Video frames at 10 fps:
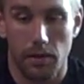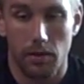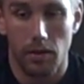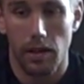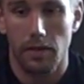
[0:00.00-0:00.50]
you
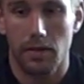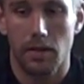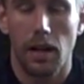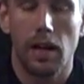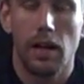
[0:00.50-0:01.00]
on your
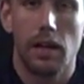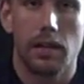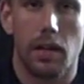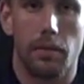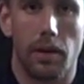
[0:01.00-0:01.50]
lifts.
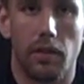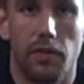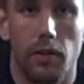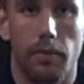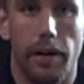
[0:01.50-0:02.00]
It's going to make you
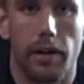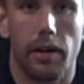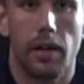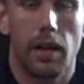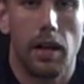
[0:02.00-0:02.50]
feel
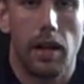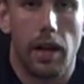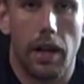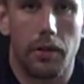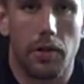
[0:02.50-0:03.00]
better,
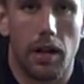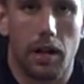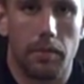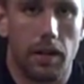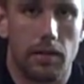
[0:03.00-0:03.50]
and you're not
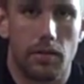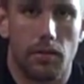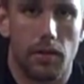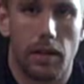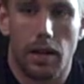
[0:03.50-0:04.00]
going to be as
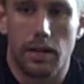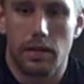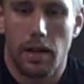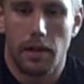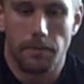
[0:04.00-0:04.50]
sore the next
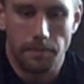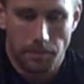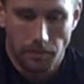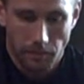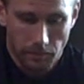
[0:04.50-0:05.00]
day.
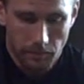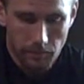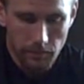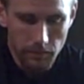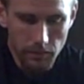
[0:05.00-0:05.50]

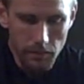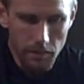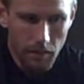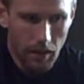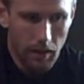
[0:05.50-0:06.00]

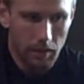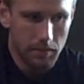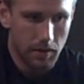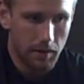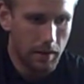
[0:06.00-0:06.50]

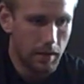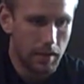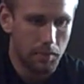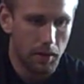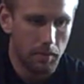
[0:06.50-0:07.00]
So
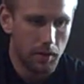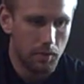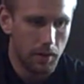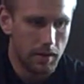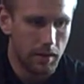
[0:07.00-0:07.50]
that's pretty
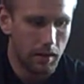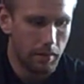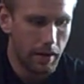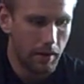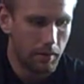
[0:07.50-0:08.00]
much what it's all
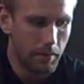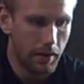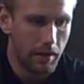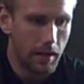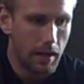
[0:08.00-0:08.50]
about.
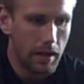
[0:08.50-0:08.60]
But